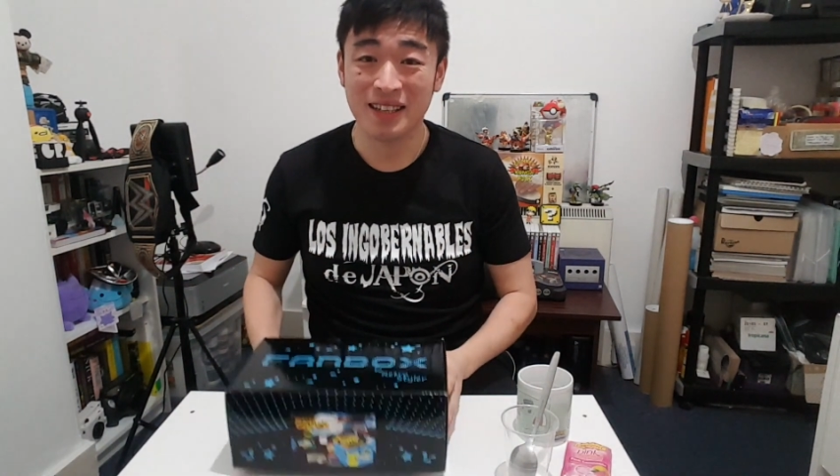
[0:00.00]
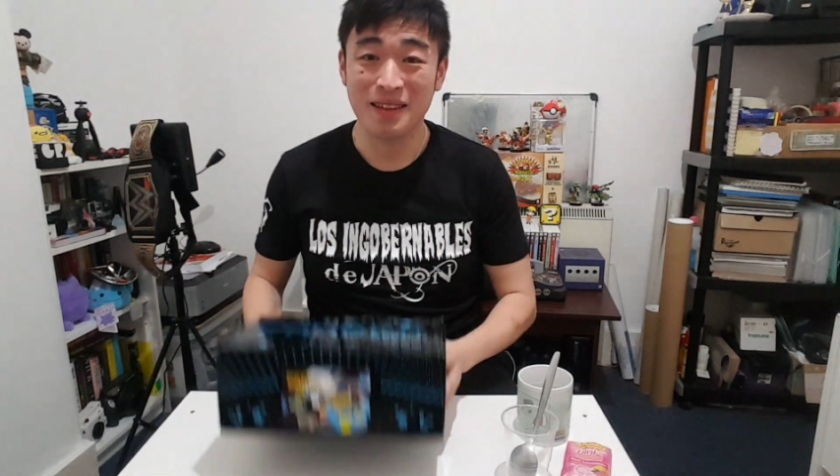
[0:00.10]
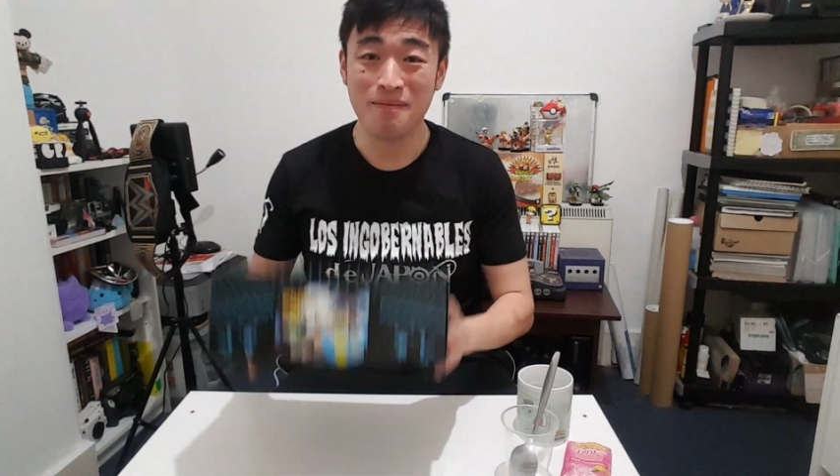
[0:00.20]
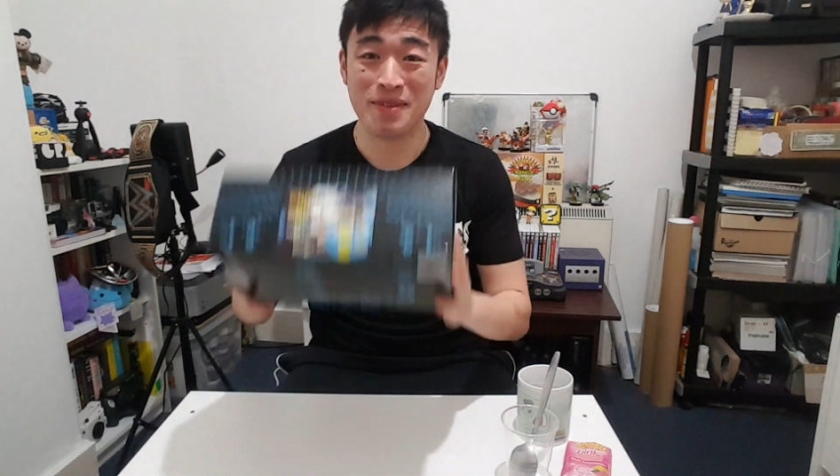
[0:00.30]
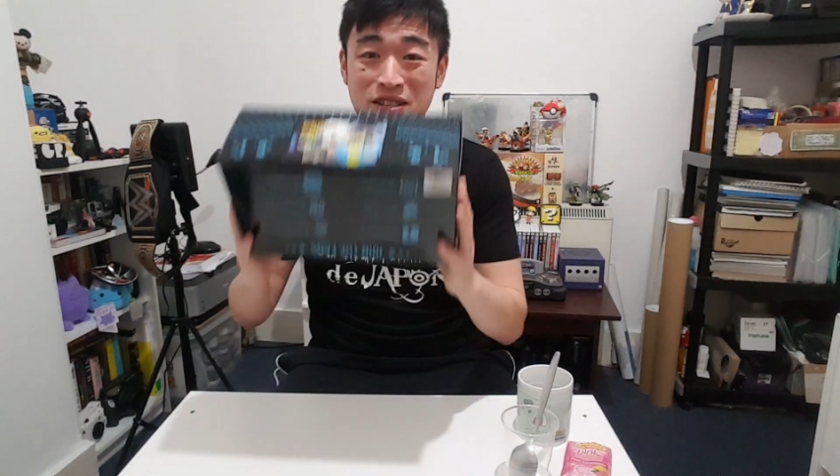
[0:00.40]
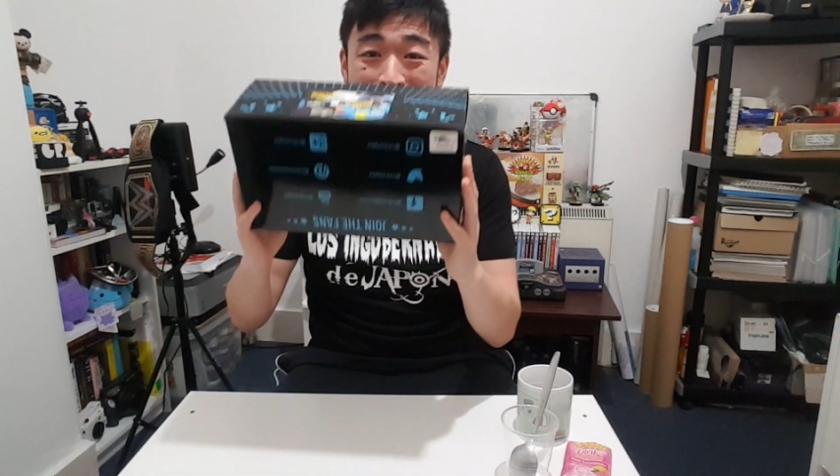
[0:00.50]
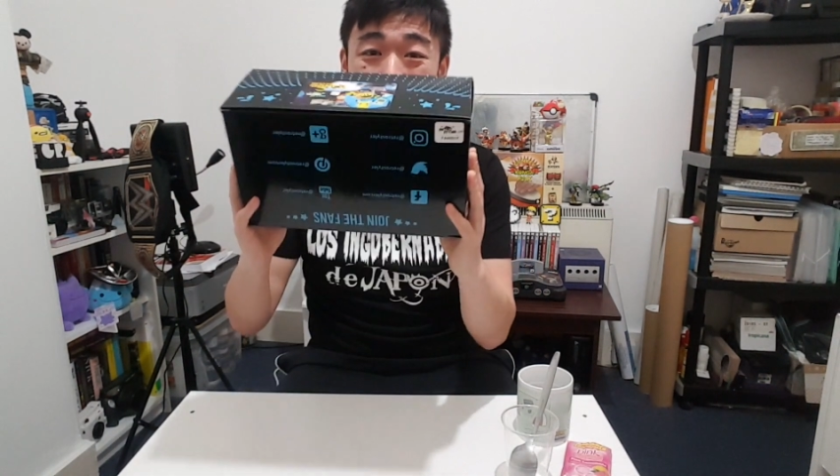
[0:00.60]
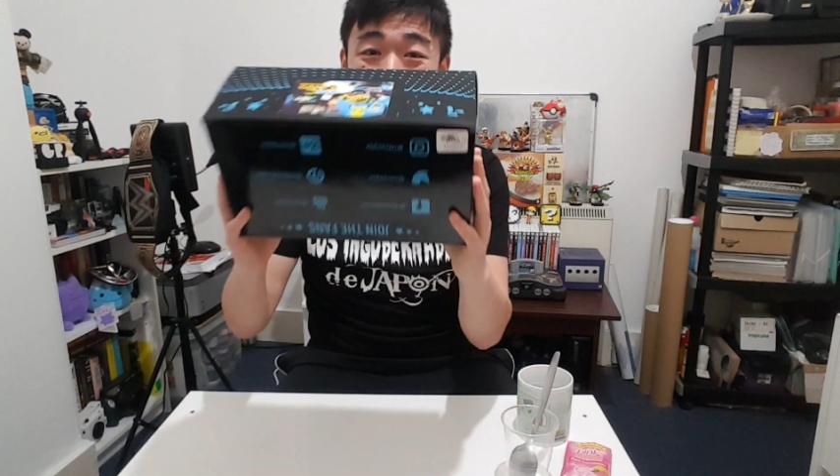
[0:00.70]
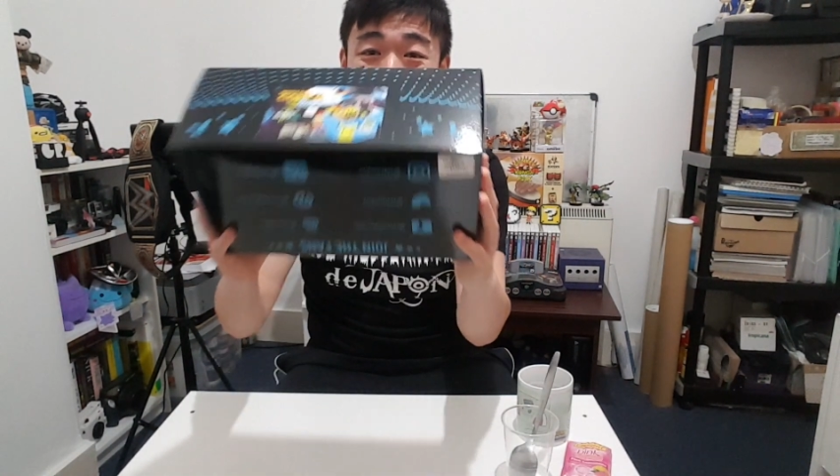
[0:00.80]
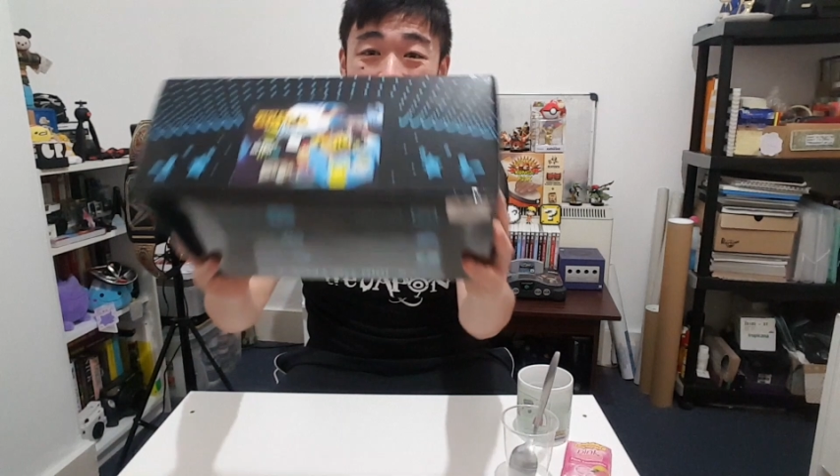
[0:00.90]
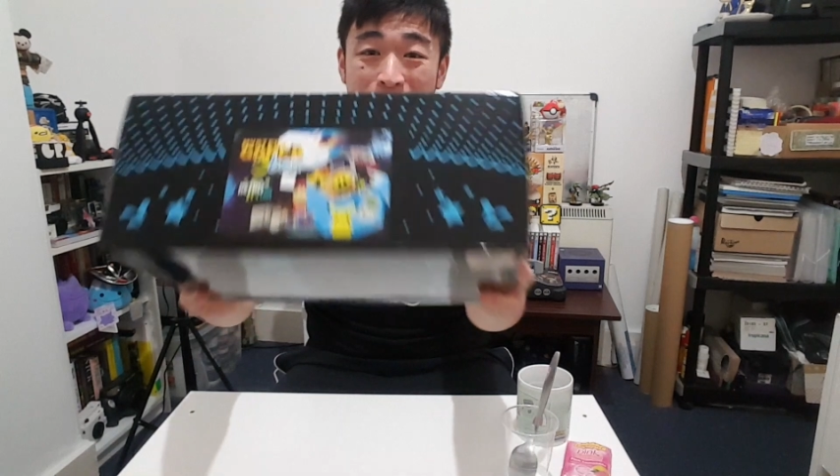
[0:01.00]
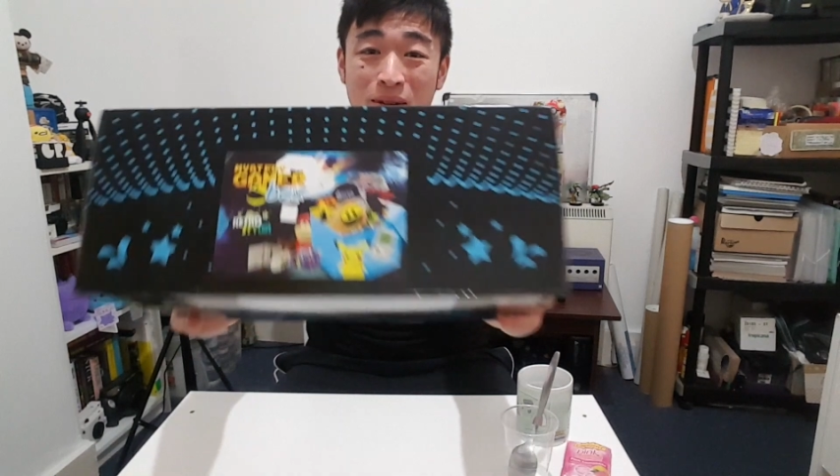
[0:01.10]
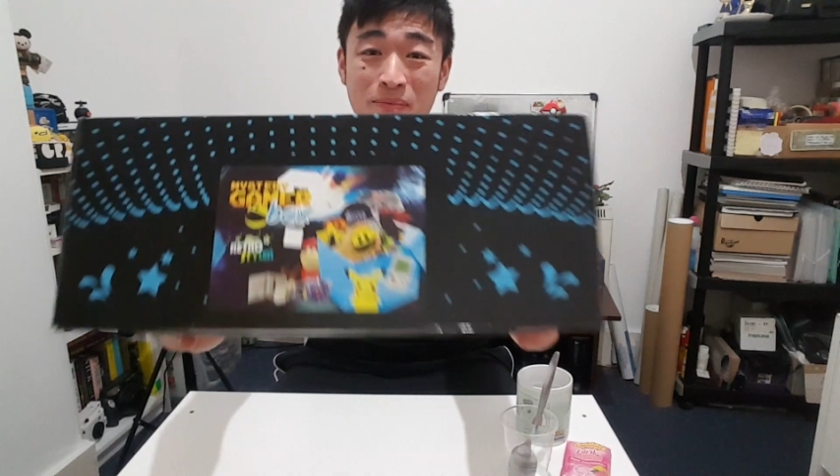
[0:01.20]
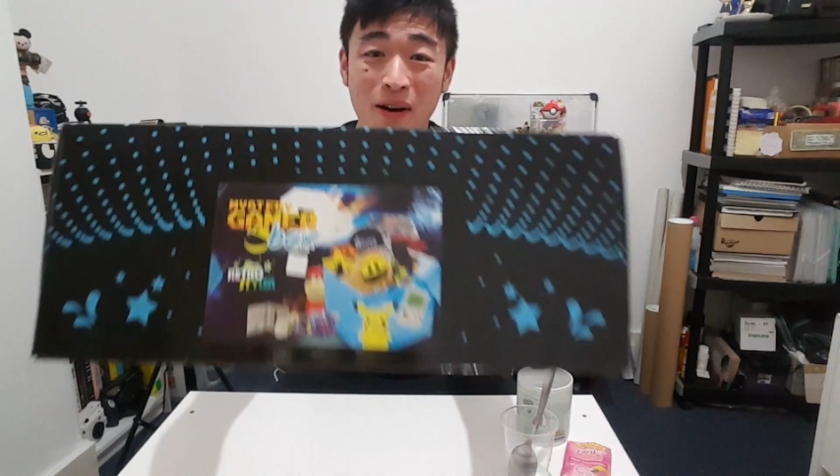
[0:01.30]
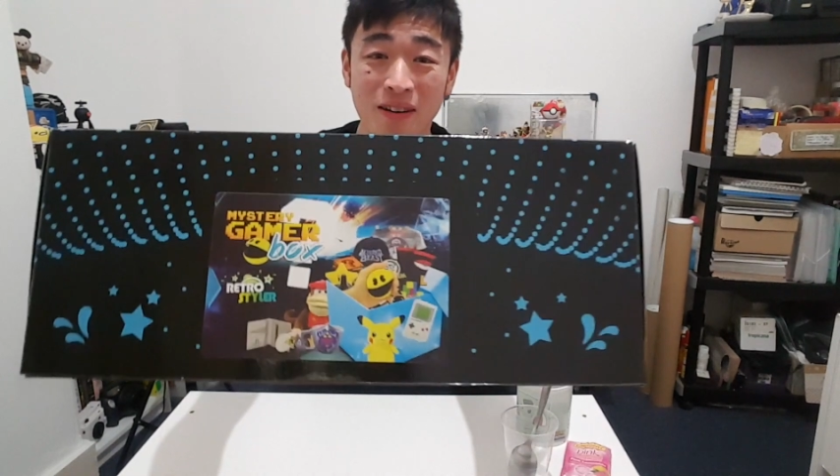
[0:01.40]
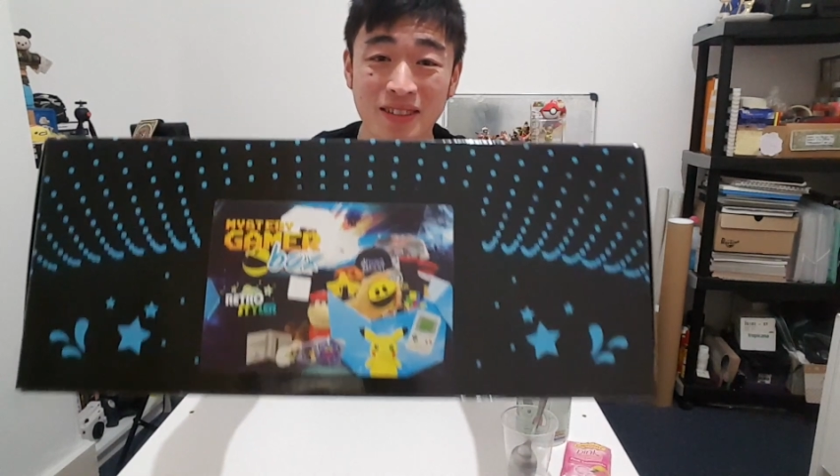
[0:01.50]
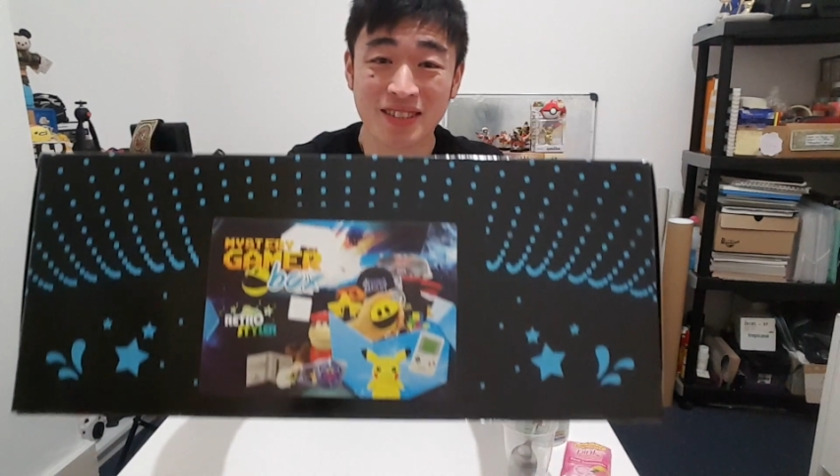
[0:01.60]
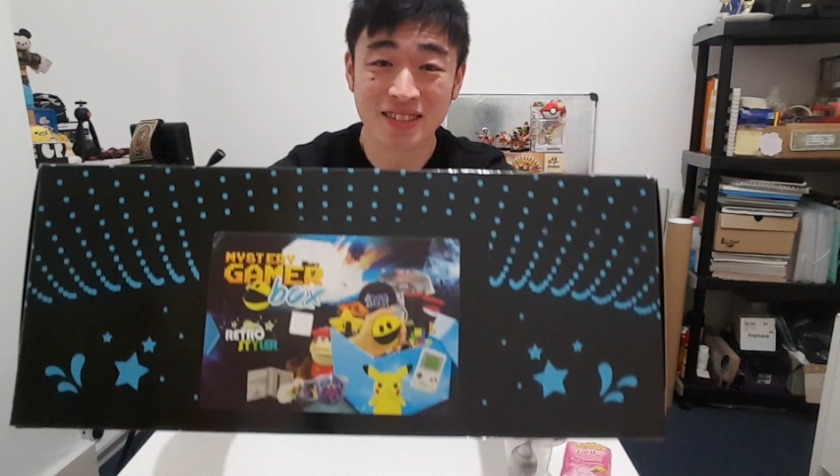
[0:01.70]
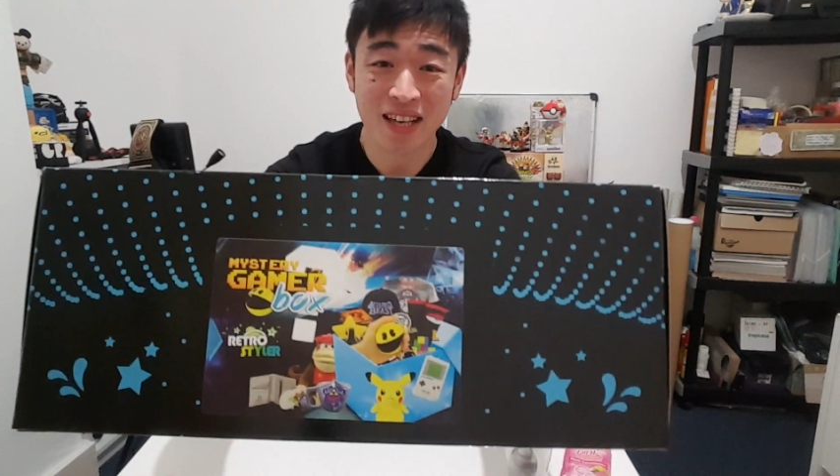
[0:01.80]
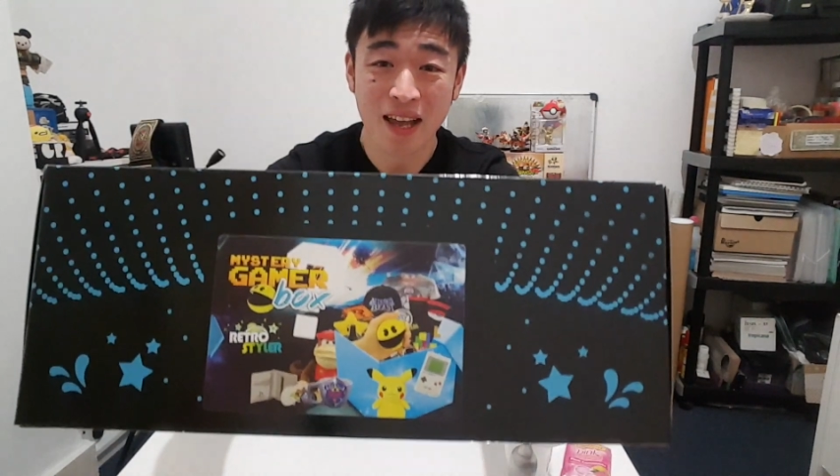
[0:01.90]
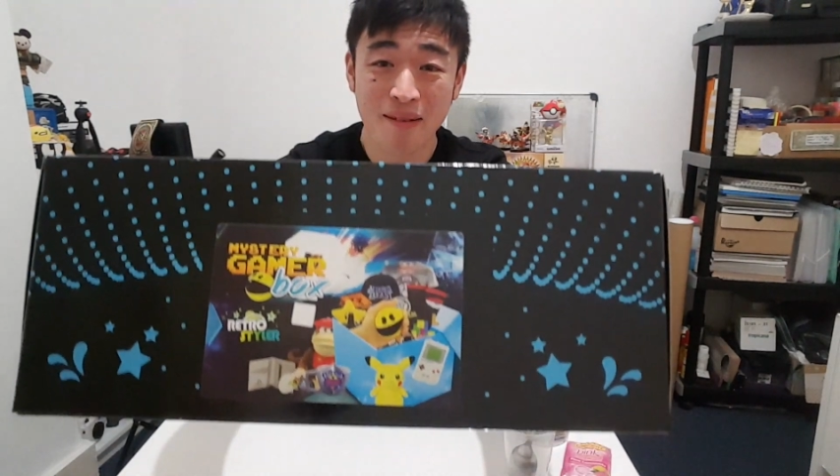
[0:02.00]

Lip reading: the Mystery Gamer Box